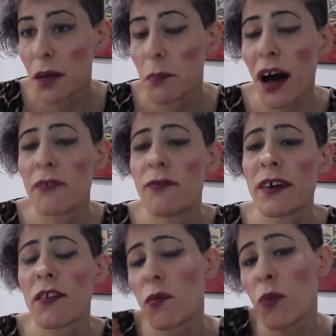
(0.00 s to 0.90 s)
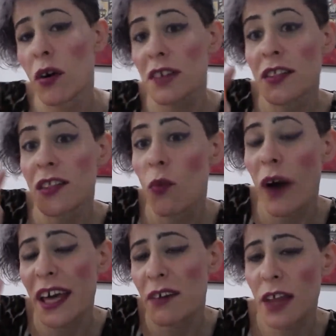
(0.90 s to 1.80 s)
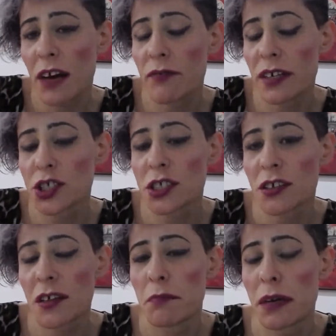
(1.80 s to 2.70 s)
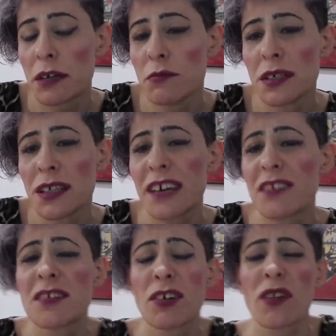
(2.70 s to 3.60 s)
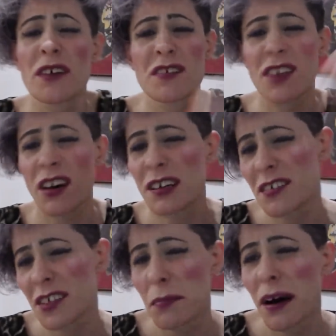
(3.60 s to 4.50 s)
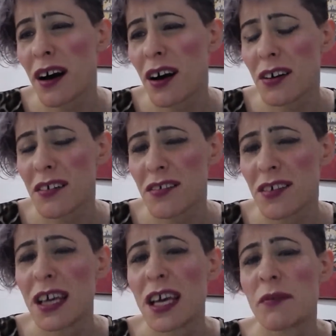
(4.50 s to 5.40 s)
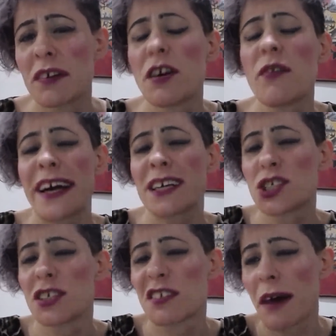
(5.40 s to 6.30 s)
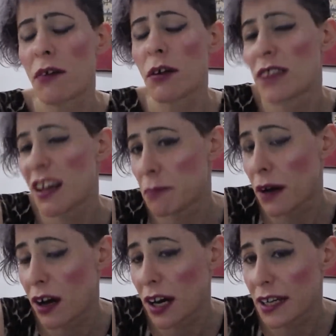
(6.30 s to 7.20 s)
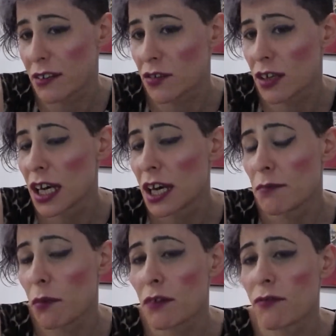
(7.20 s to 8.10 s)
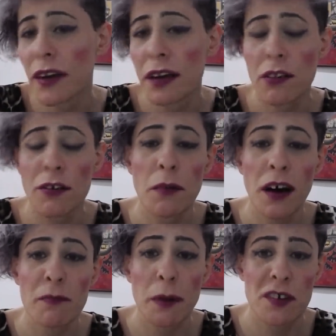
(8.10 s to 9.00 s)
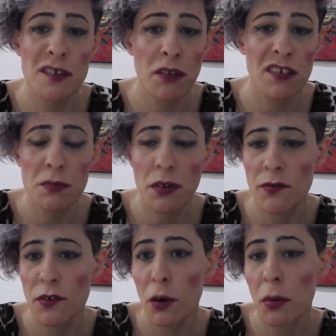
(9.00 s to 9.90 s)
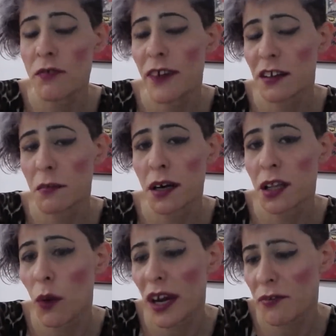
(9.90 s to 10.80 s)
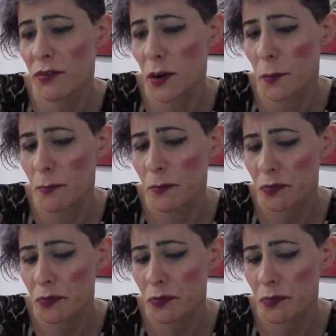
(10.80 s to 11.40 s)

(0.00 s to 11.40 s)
But I feel that what's in the way of that vision at the moment is still those ties to the past. We're sort of anxious about what we've left behind, what we feel that we might have been responsible for, but we've had to pull away from.